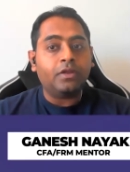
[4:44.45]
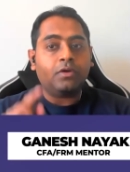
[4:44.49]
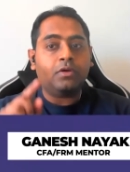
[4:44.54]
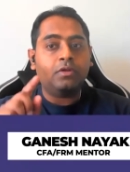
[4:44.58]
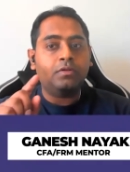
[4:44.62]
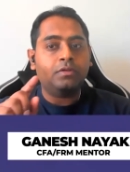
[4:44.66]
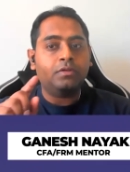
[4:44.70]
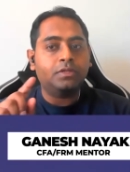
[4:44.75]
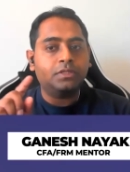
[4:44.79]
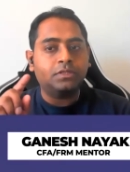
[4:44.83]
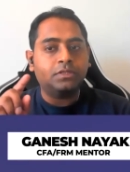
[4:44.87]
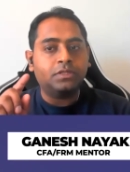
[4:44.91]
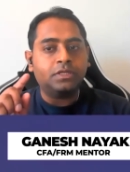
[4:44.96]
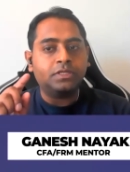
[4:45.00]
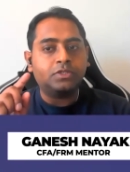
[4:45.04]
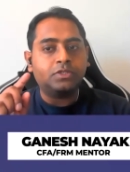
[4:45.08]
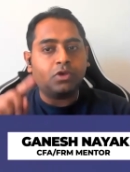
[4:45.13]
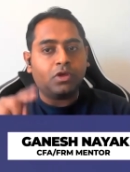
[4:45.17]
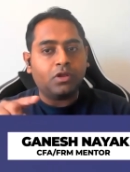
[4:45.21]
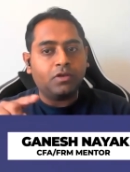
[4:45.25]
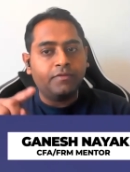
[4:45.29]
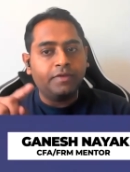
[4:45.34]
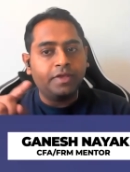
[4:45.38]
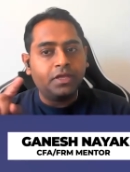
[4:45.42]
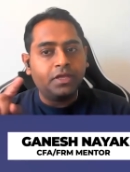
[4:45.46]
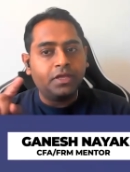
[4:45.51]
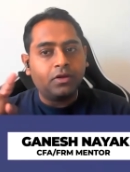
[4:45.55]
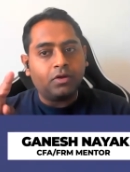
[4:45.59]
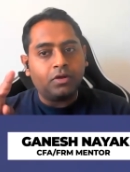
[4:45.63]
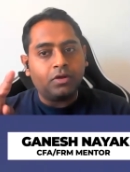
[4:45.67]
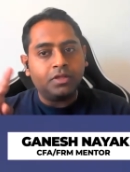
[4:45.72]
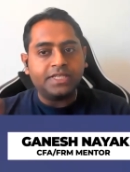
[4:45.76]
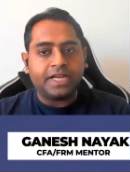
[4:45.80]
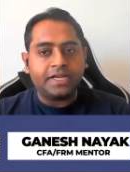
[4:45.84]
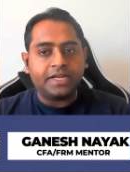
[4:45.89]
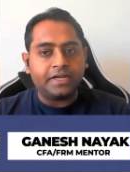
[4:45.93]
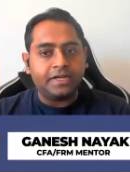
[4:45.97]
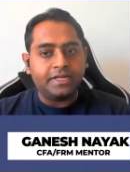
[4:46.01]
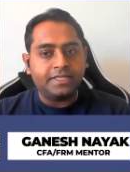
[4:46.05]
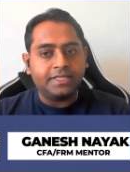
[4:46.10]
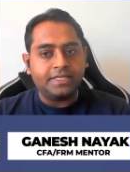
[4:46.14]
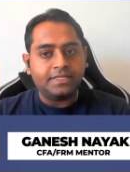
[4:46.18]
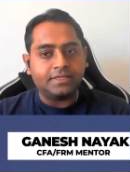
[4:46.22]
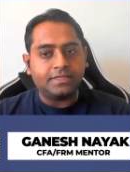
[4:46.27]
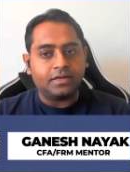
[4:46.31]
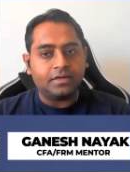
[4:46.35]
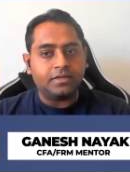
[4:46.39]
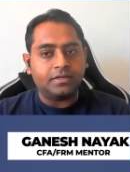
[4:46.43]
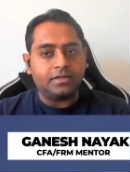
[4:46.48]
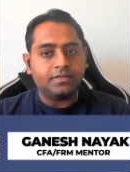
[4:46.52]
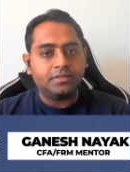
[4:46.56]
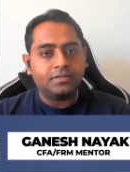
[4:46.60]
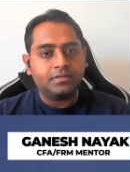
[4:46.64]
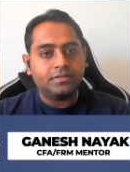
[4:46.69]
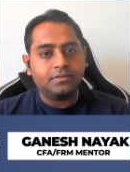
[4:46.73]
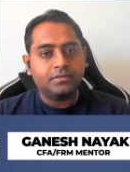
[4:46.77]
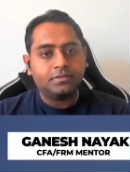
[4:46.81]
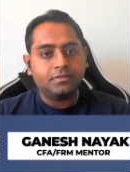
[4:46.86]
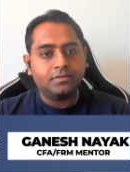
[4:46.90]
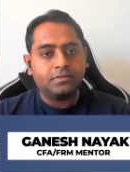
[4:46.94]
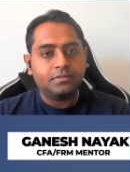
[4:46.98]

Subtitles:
And on the solving on Saturdays and Sundays?